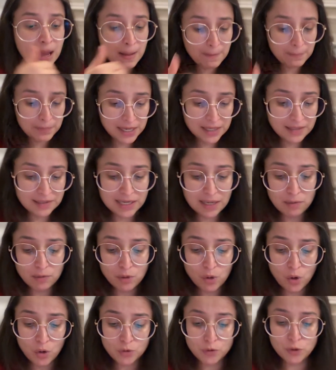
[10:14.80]
Plus, I would
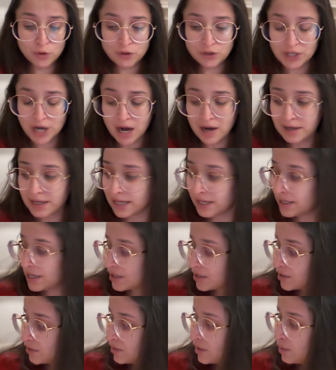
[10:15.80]
also start
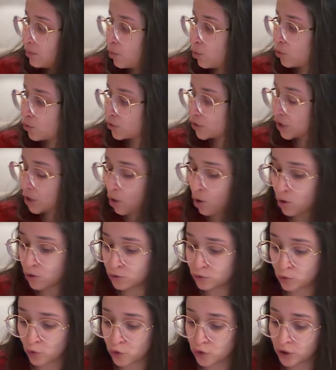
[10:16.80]
aggressively posting on
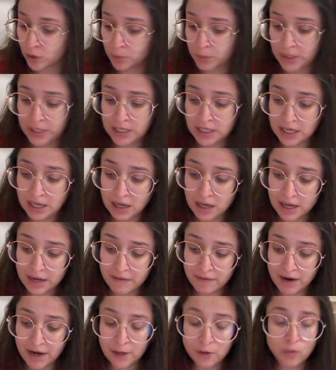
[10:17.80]
social media
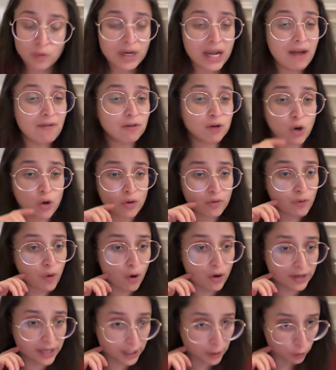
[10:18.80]
if I don't have a lot of
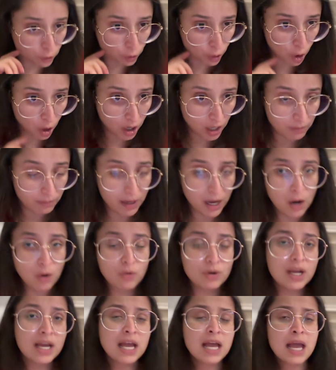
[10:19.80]
content to talk
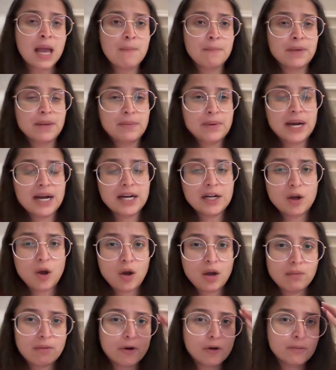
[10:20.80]
about. Maybe I'll
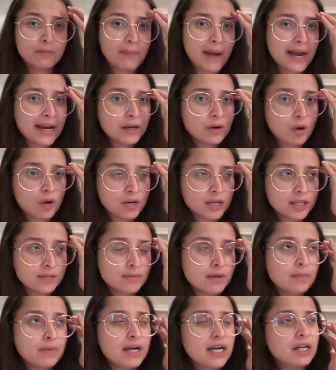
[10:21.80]
talk about my knowledge.
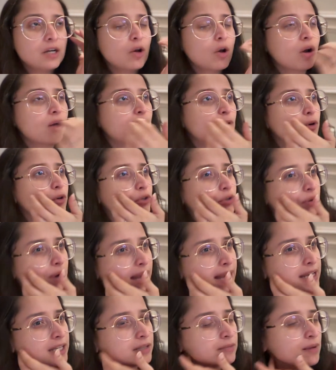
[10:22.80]
Maybe I'll talk about
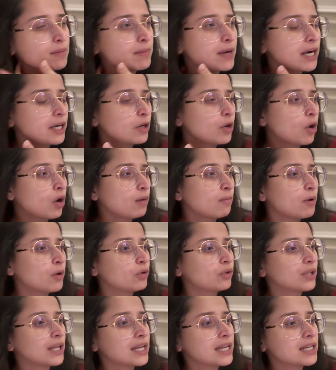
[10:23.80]
trends. Maybe I'll talk
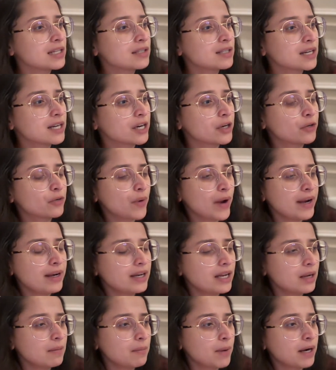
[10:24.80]
about things that are
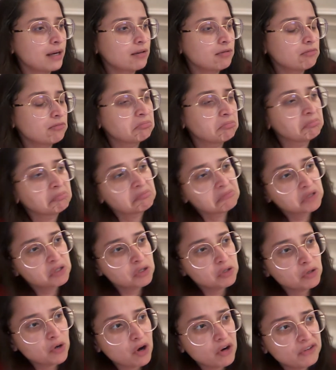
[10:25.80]
trending but
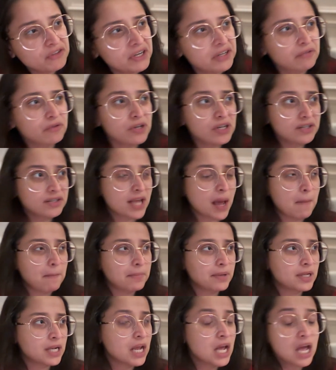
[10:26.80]
should not trend. For
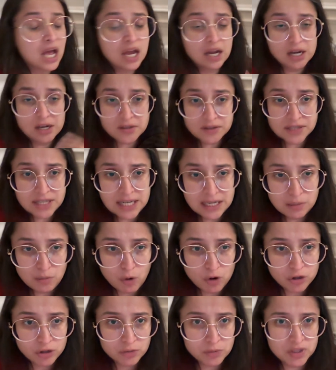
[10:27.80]
example, concealed
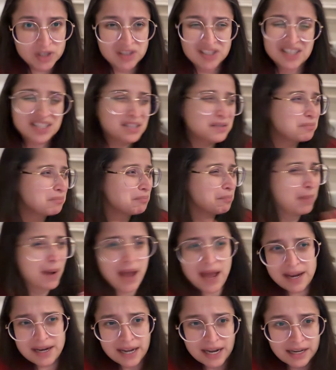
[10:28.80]
wash pieces.
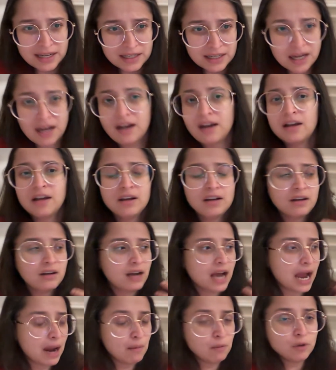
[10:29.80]
Bad idea.
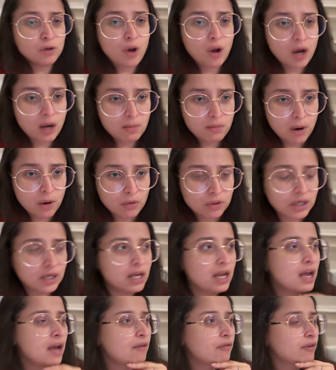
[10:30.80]
I would talk about it.
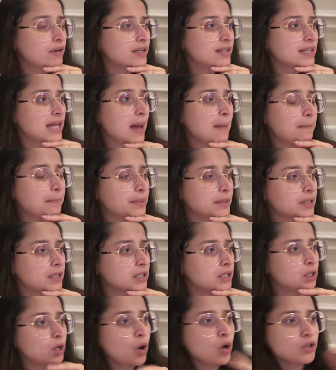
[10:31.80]
For
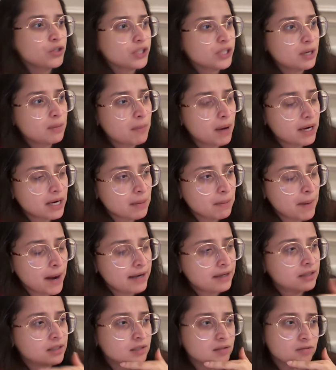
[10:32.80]
example, Dolce Gabbana
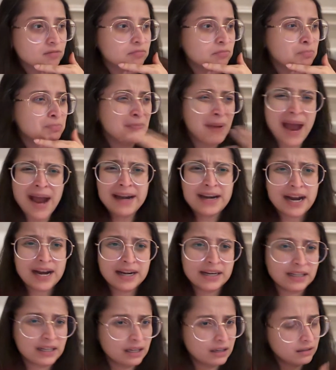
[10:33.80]
patterns. Bad
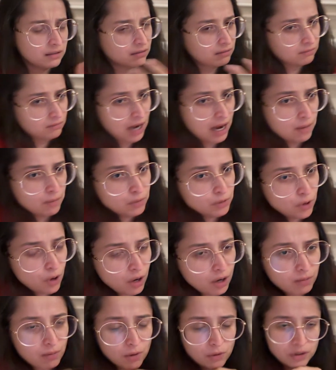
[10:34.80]
idea. I would
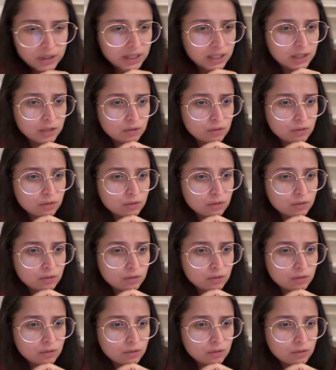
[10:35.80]
talk about it.